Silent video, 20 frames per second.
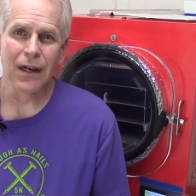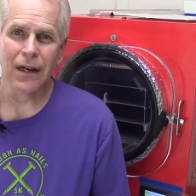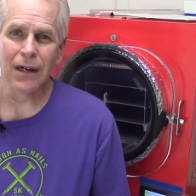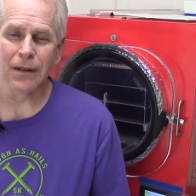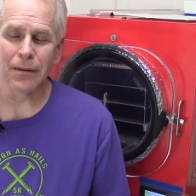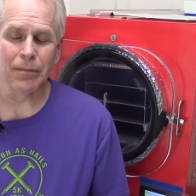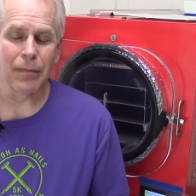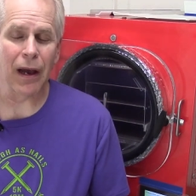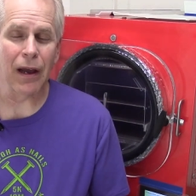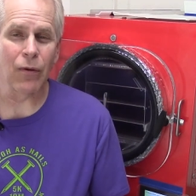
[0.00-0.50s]

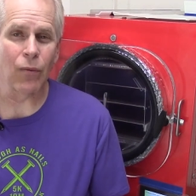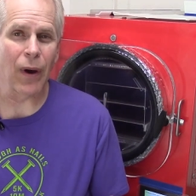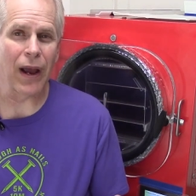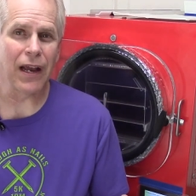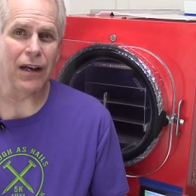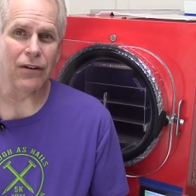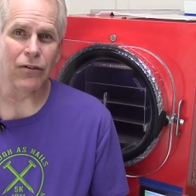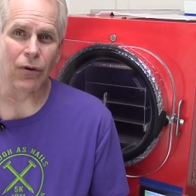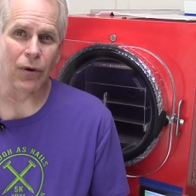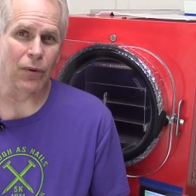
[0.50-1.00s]
uh, by
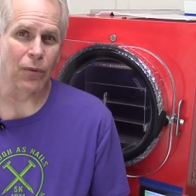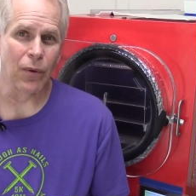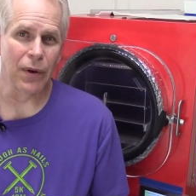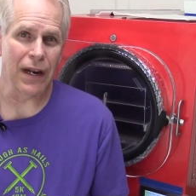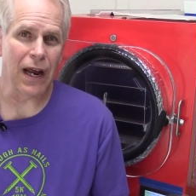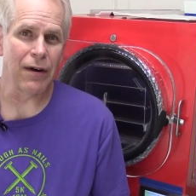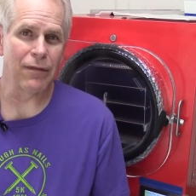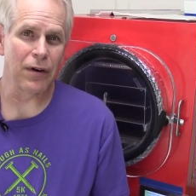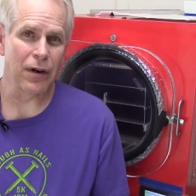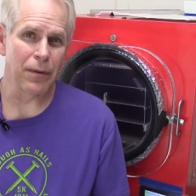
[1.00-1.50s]
weight or
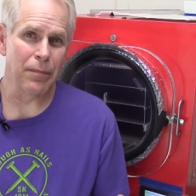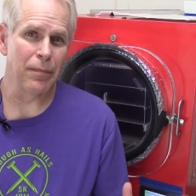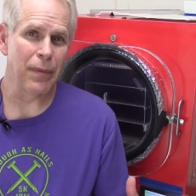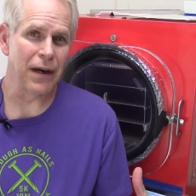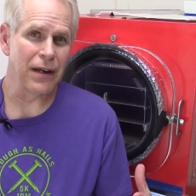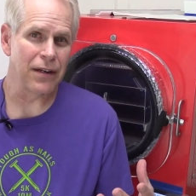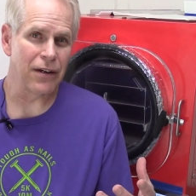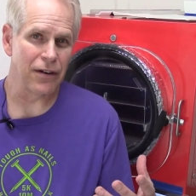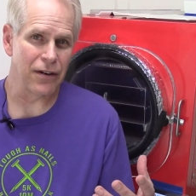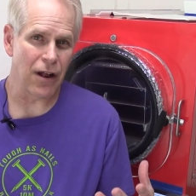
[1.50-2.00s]
whatever,
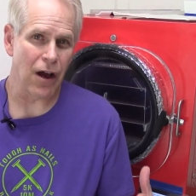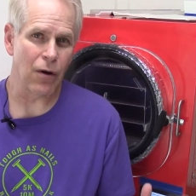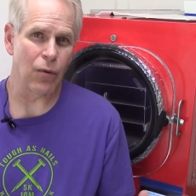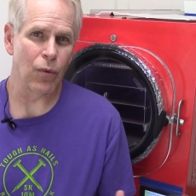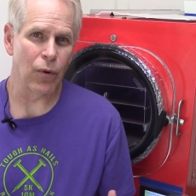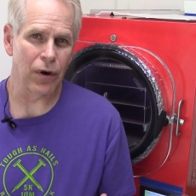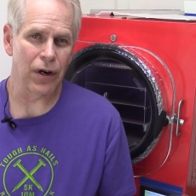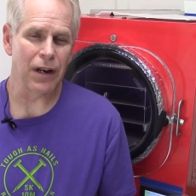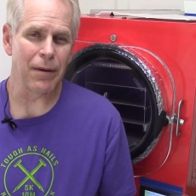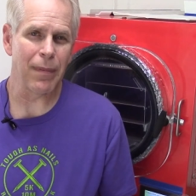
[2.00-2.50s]
but you're not
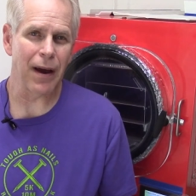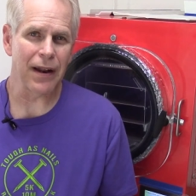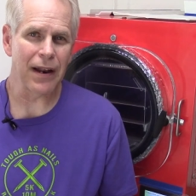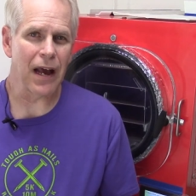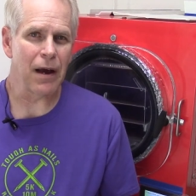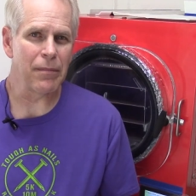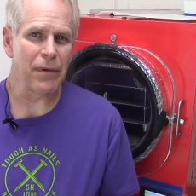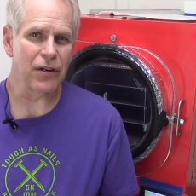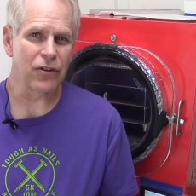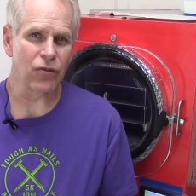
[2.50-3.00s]
worried about
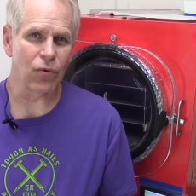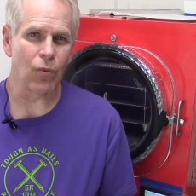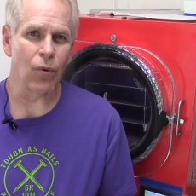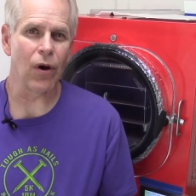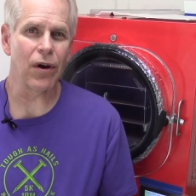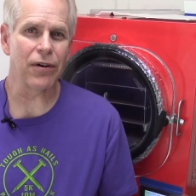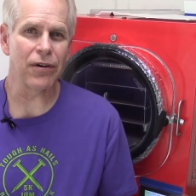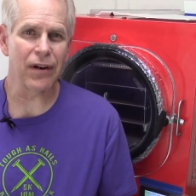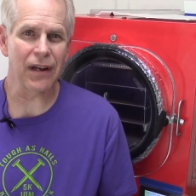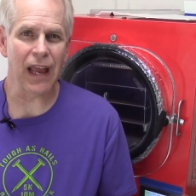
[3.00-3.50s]
how much
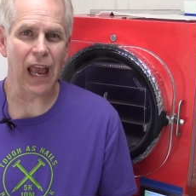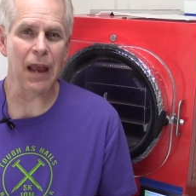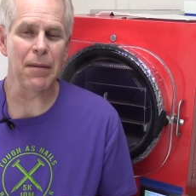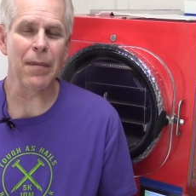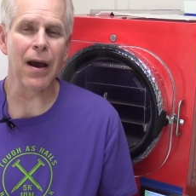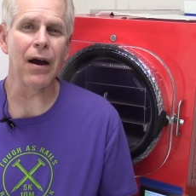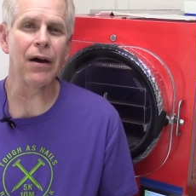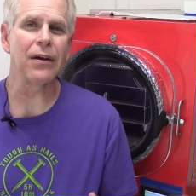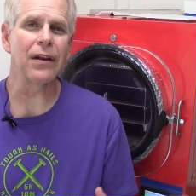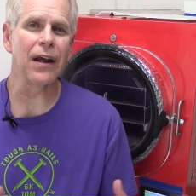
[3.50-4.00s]
water came
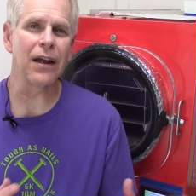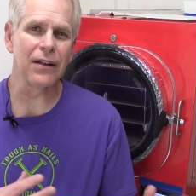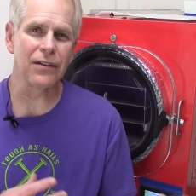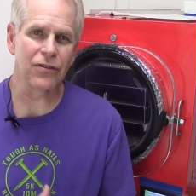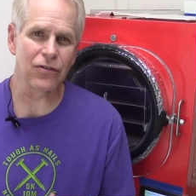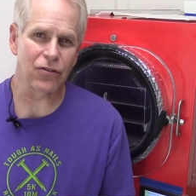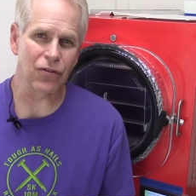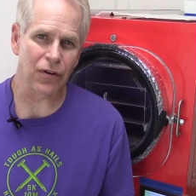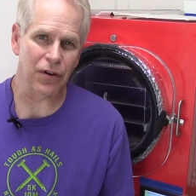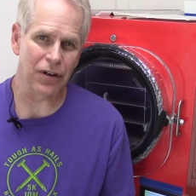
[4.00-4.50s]
out,
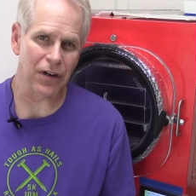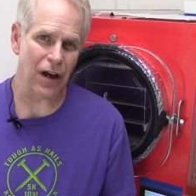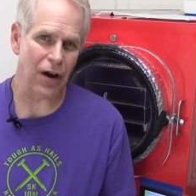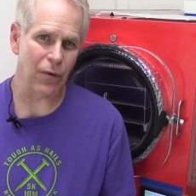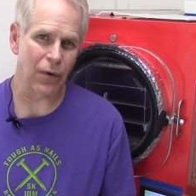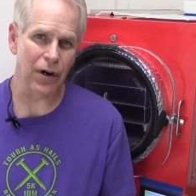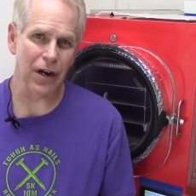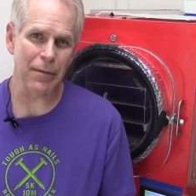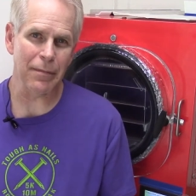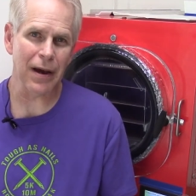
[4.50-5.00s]
and so you're not
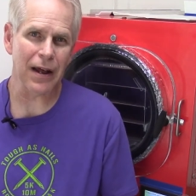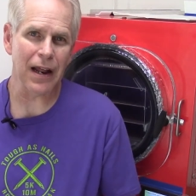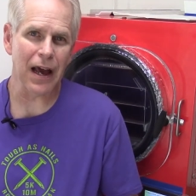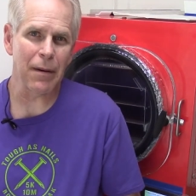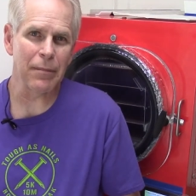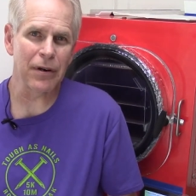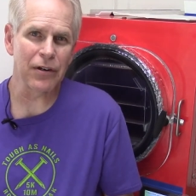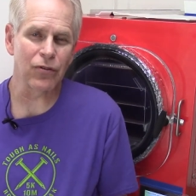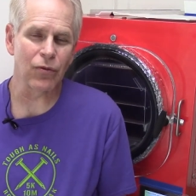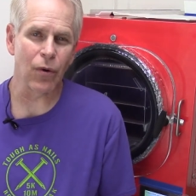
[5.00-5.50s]
worried about how
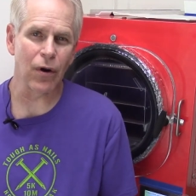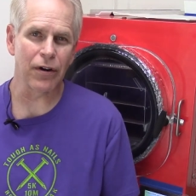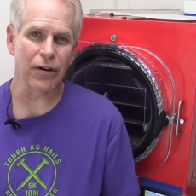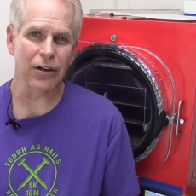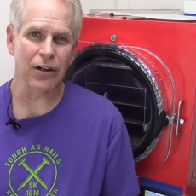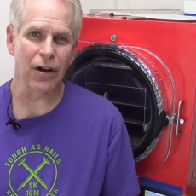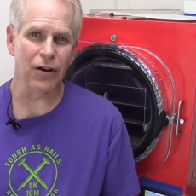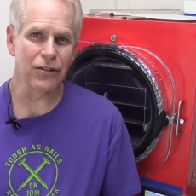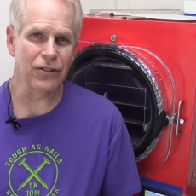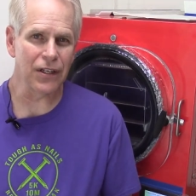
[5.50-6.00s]
much water
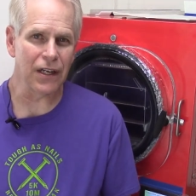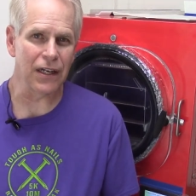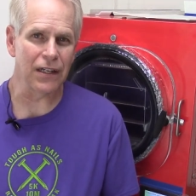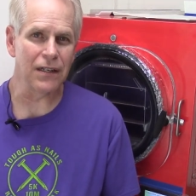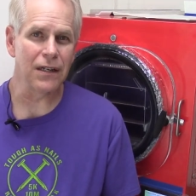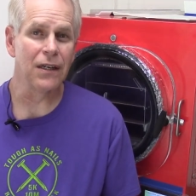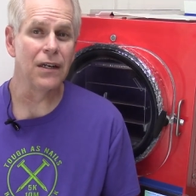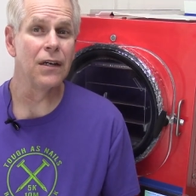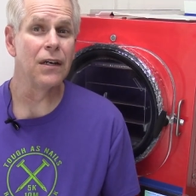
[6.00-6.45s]
goes in.